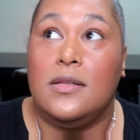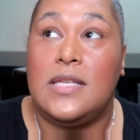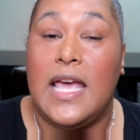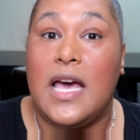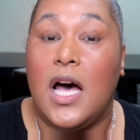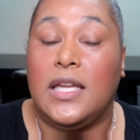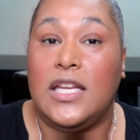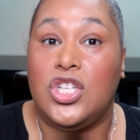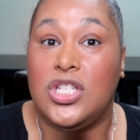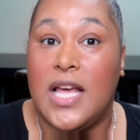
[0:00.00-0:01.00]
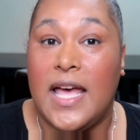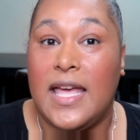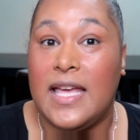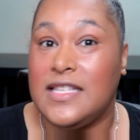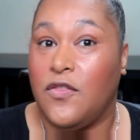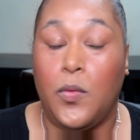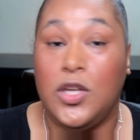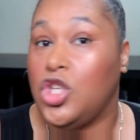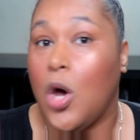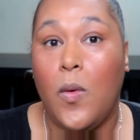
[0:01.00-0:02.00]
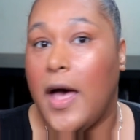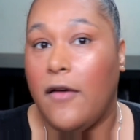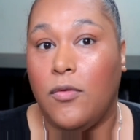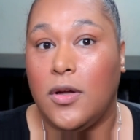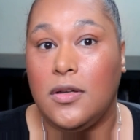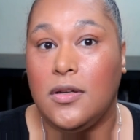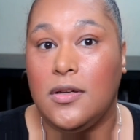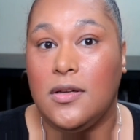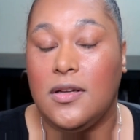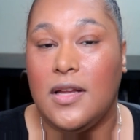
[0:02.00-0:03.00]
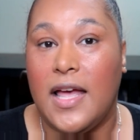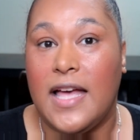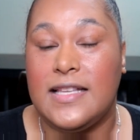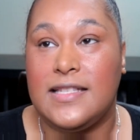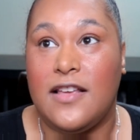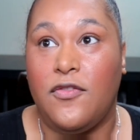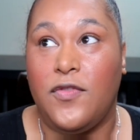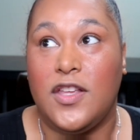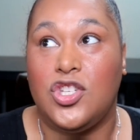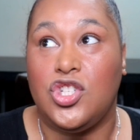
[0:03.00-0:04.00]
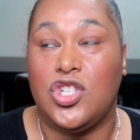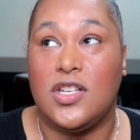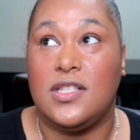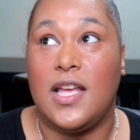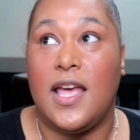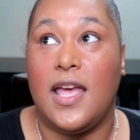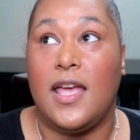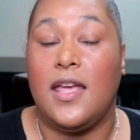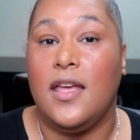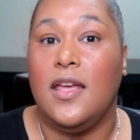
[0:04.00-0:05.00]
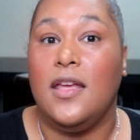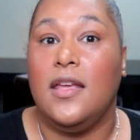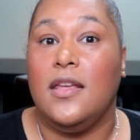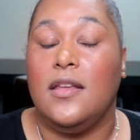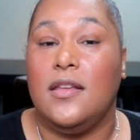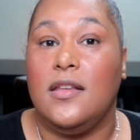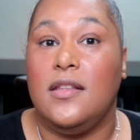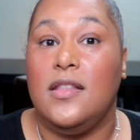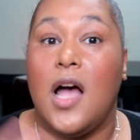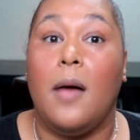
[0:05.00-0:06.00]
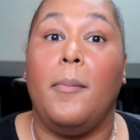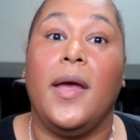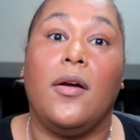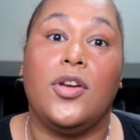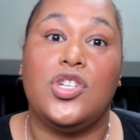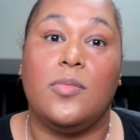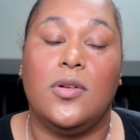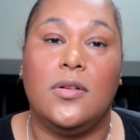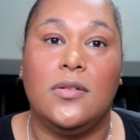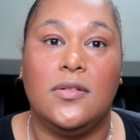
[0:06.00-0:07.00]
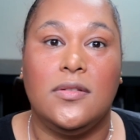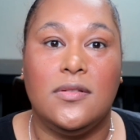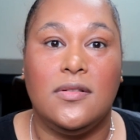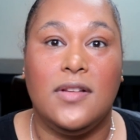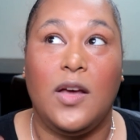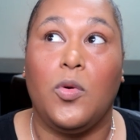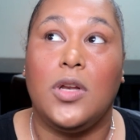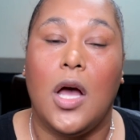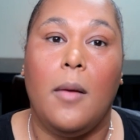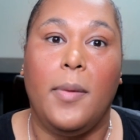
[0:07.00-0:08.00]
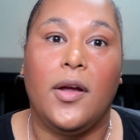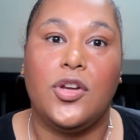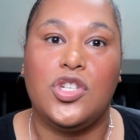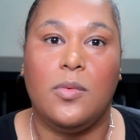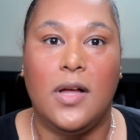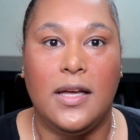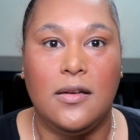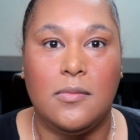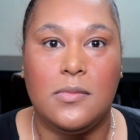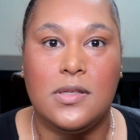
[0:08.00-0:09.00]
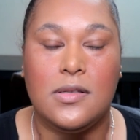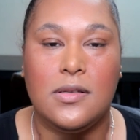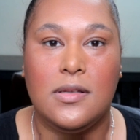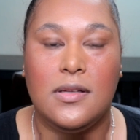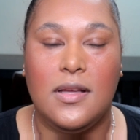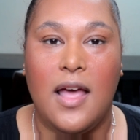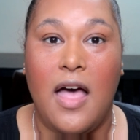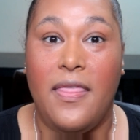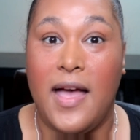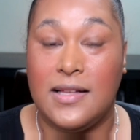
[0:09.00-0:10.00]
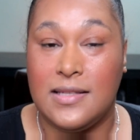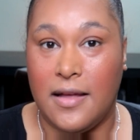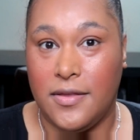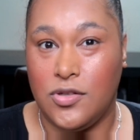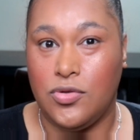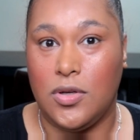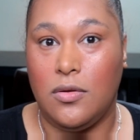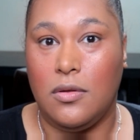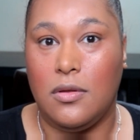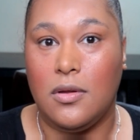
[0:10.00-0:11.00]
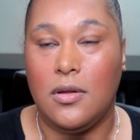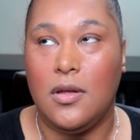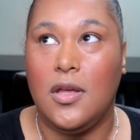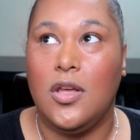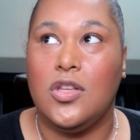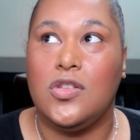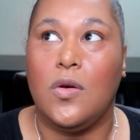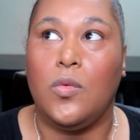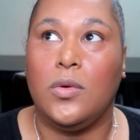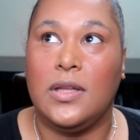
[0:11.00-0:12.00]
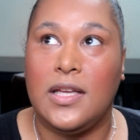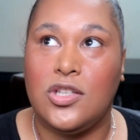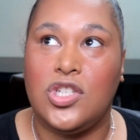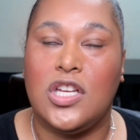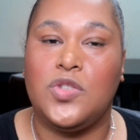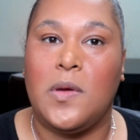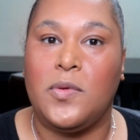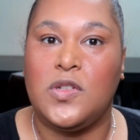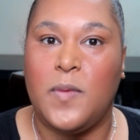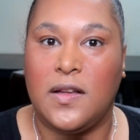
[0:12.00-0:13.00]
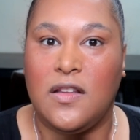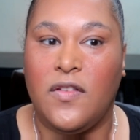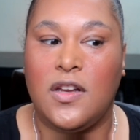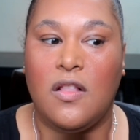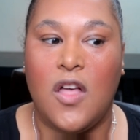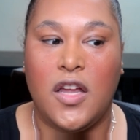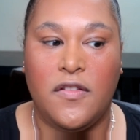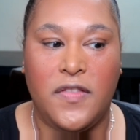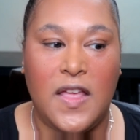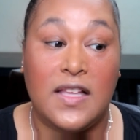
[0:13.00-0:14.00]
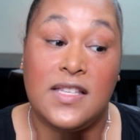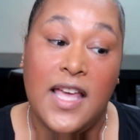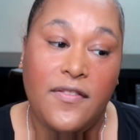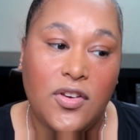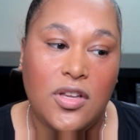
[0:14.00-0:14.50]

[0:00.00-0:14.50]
take on each day as if we don't have one, as if it's just a non-perishable, like we're non-perishable items. And that's not the truth. So it really has changed my perspective on a lot of things. And I have